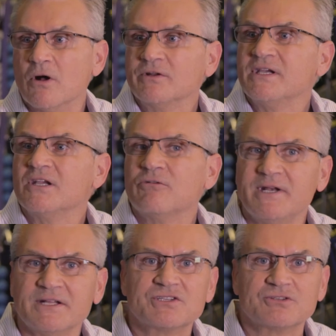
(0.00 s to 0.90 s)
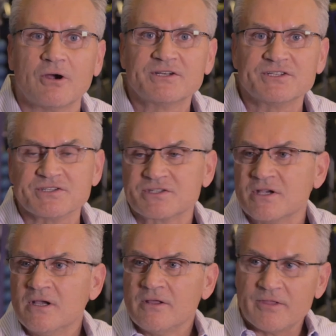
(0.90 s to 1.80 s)
multi-ingredient
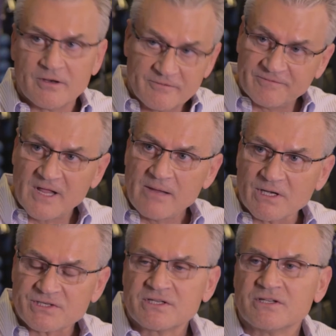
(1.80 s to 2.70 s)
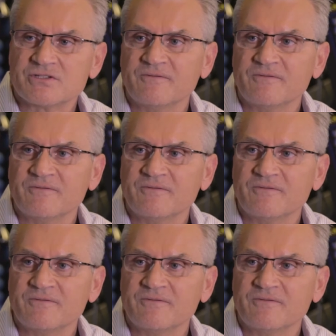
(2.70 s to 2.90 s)
starches that inflame us.